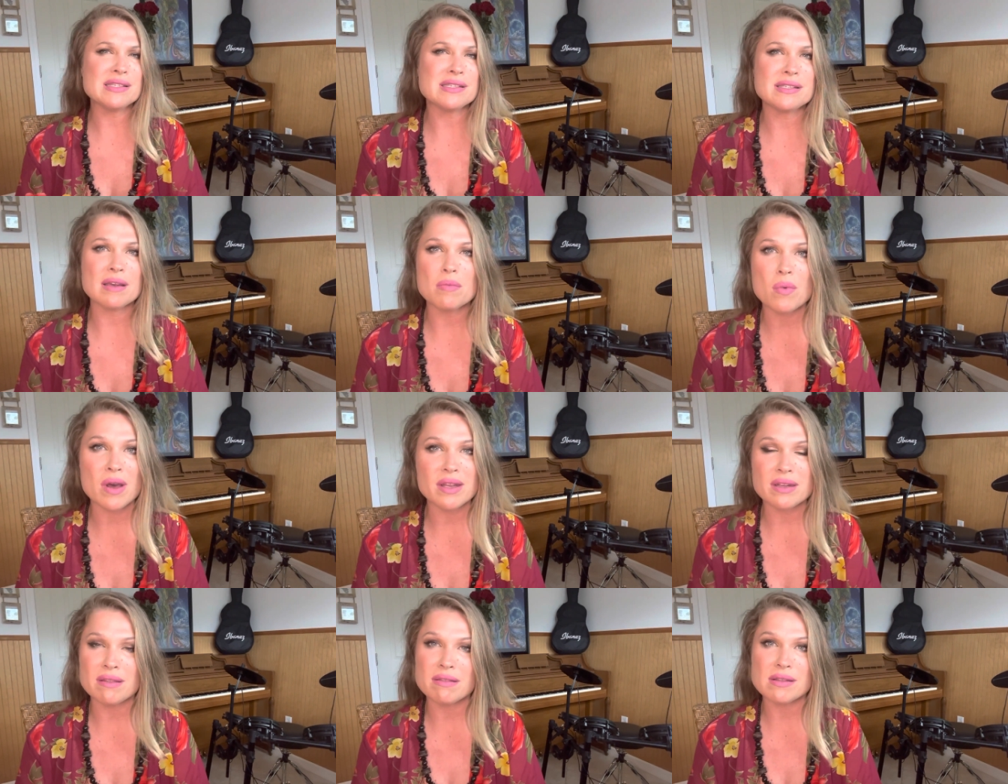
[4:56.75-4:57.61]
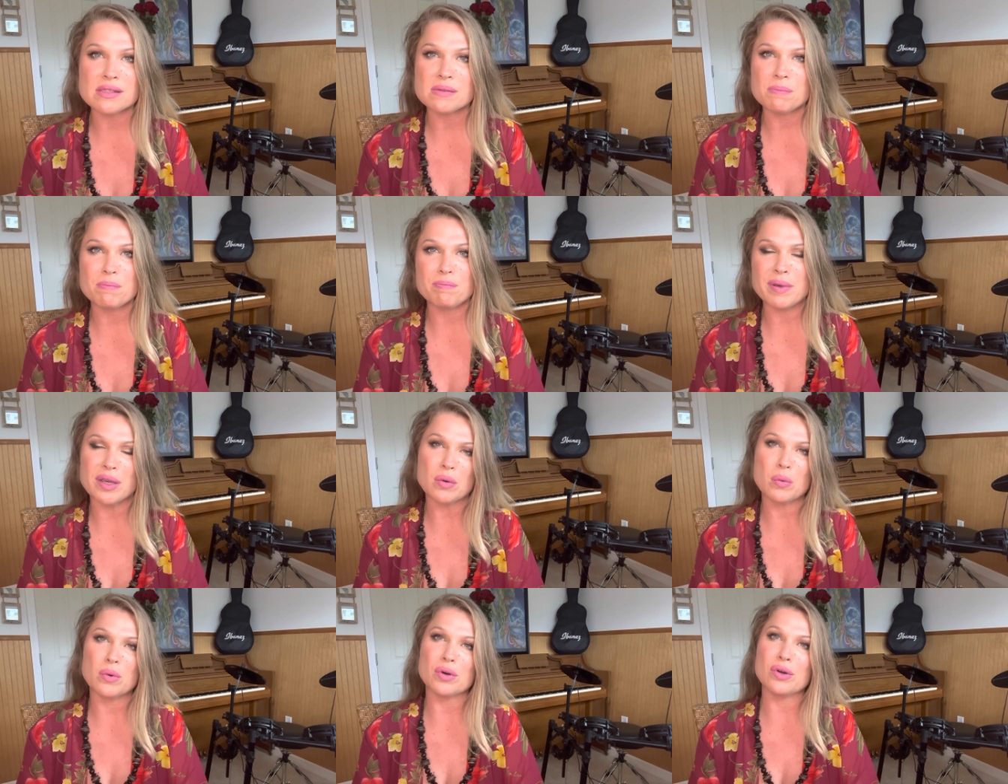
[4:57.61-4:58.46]
someone in this
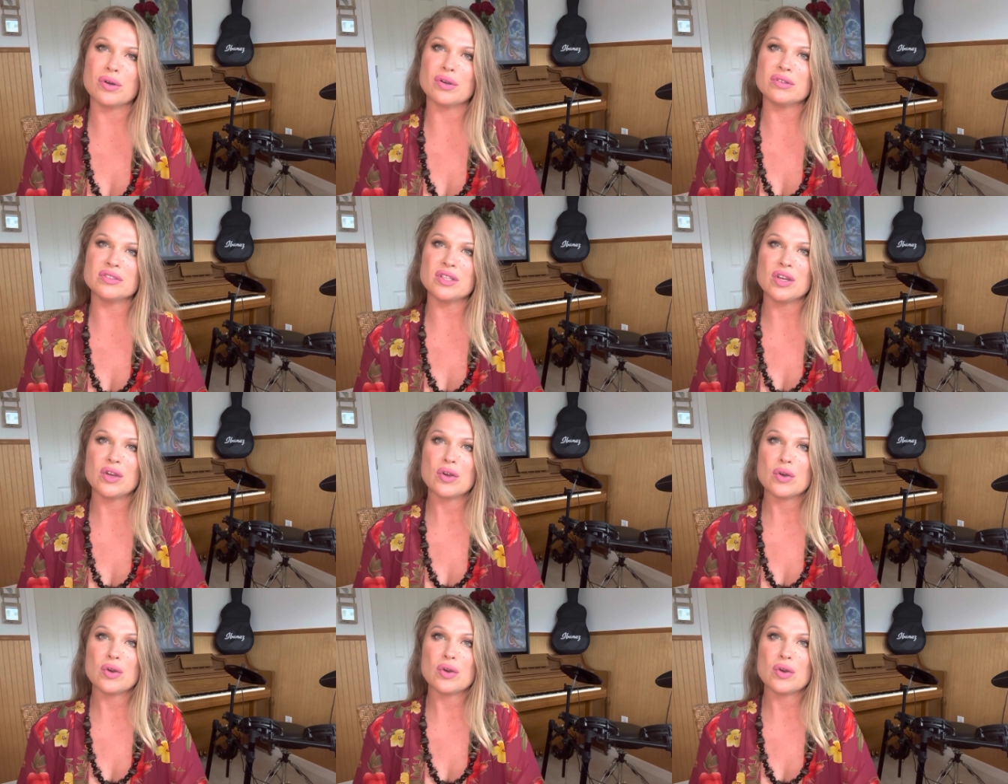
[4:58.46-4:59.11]
big world,